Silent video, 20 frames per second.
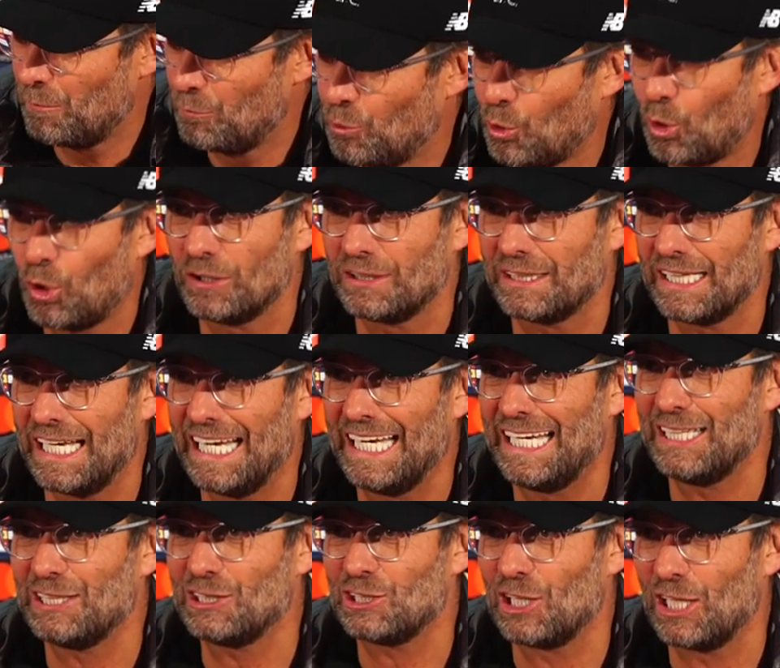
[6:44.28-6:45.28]
not
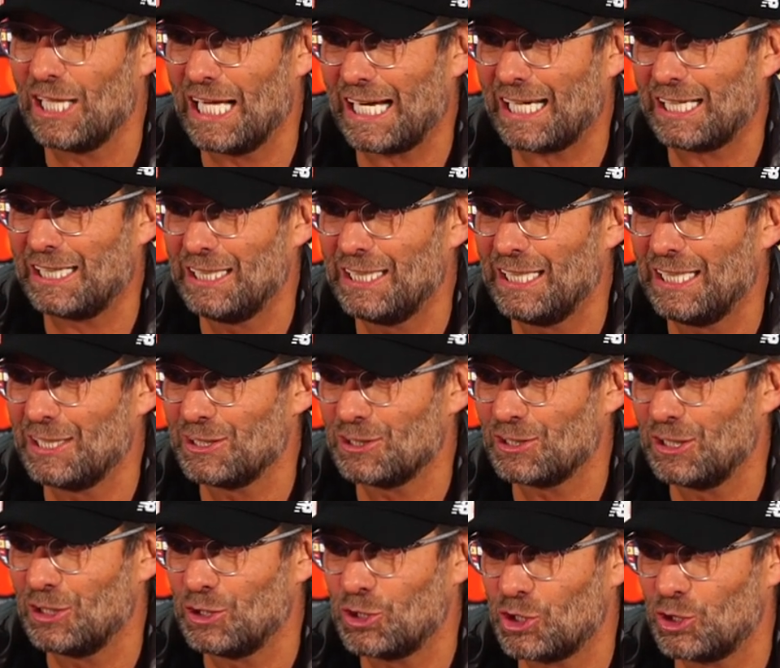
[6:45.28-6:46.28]
as lucky as
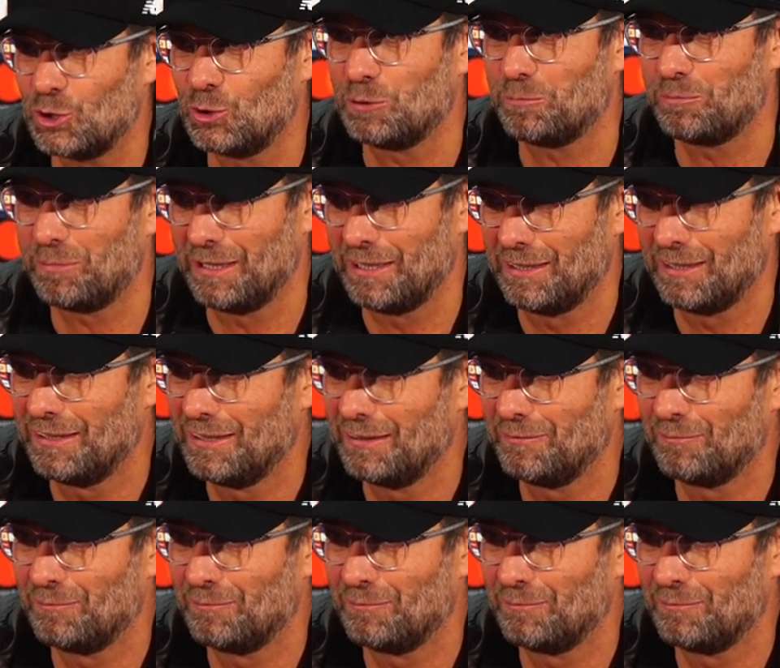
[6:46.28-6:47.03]
they should be